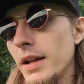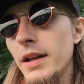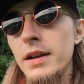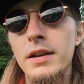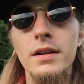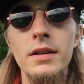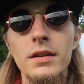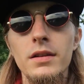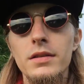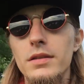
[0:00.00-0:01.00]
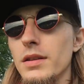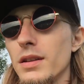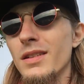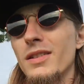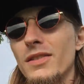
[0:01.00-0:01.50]
and
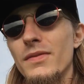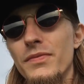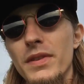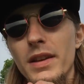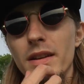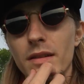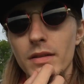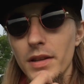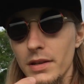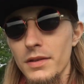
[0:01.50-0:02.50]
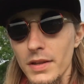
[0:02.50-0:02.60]
in,